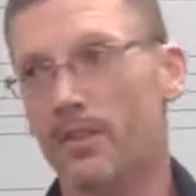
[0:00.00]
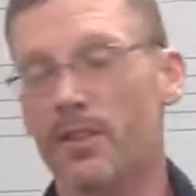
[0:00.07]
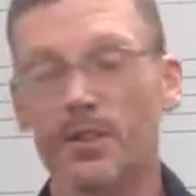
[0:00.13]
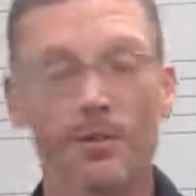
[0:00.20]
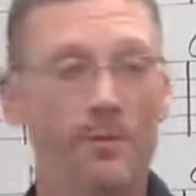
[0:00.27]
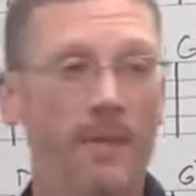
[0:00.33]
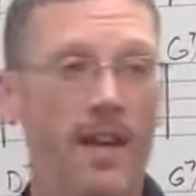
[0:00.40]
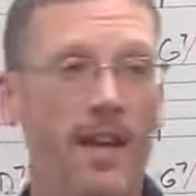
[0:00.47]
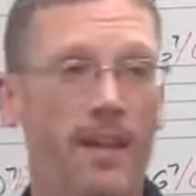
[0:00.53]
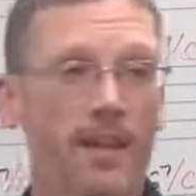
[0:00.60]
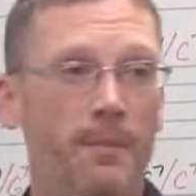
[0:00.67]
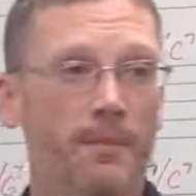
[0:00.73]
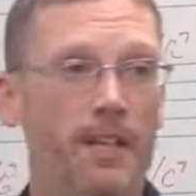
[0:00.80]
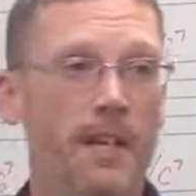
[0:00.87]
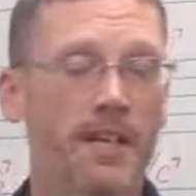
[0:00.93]
You may end
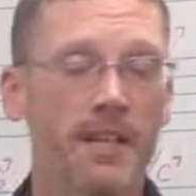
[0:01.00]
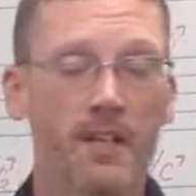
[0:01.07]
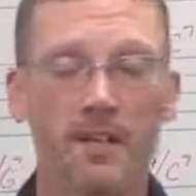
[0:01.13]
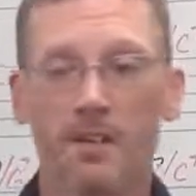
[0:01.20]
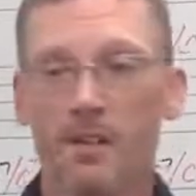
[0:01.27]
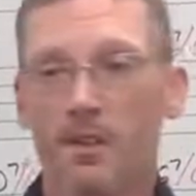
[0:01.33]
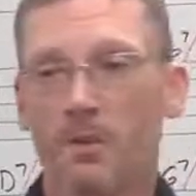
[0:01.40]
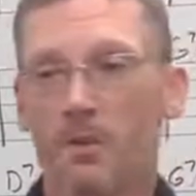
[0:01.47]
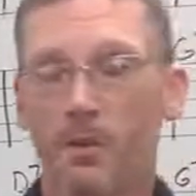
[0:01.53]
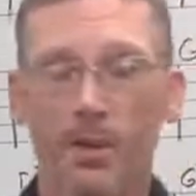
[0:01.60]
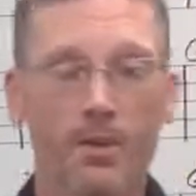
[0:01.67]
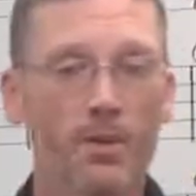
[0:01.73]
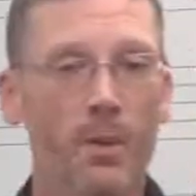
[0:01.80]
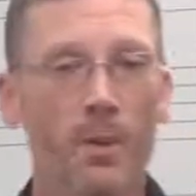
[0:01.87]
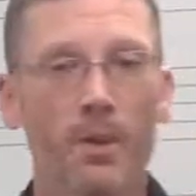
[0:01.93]
up taking
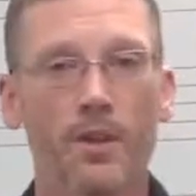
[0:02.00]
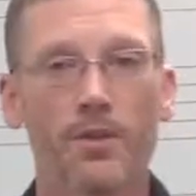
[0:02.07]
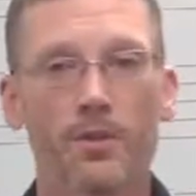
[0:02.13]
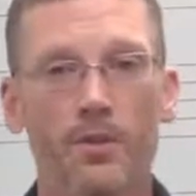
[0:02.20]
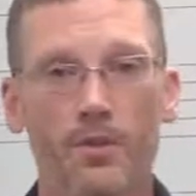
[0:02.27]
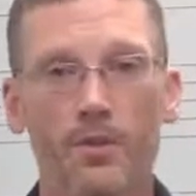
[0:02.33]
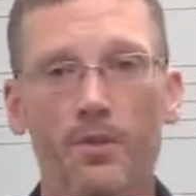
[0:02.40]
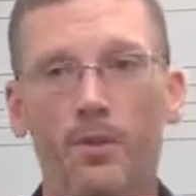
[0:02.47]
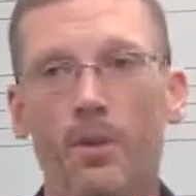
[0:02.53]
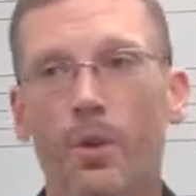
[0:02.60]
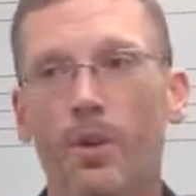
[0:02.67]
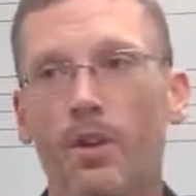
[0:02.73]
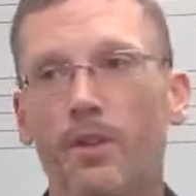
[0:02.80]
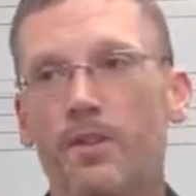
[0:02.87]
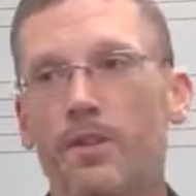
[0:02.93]
one chorus or 2
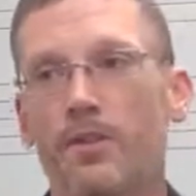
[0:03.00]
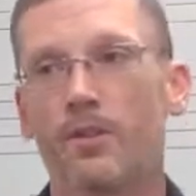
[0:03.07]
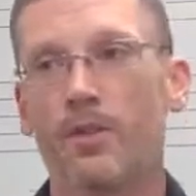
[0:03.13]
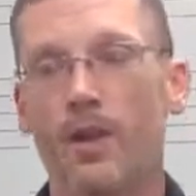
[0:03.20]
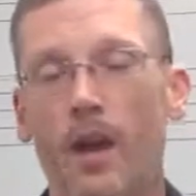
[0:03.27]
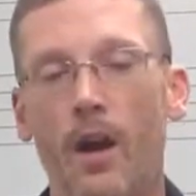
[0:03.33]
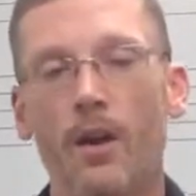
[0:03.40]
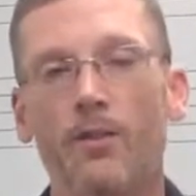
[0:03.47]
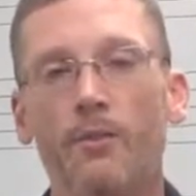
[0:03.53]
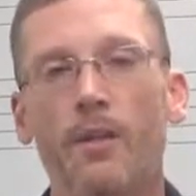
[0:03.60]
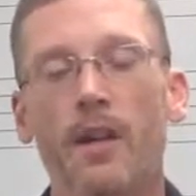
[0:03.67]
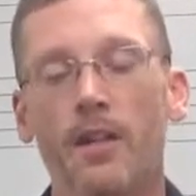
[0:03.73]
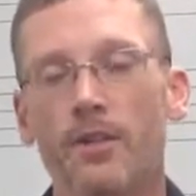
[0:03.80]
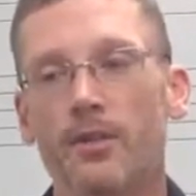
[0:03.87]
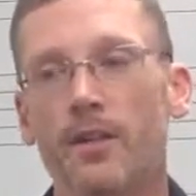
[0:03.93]
choruses or however
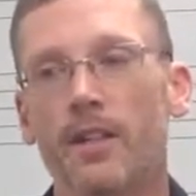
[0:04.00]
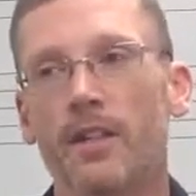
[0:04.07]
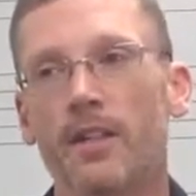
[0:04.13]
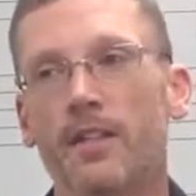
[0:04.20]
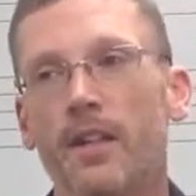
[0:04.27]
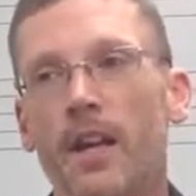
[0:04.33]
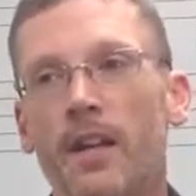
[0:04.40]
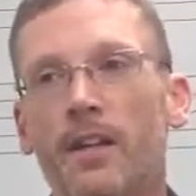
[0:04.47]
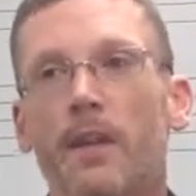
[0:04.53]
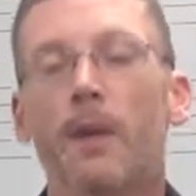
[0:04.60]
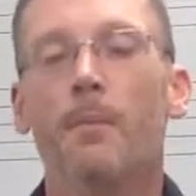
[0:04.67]
many you get assigned,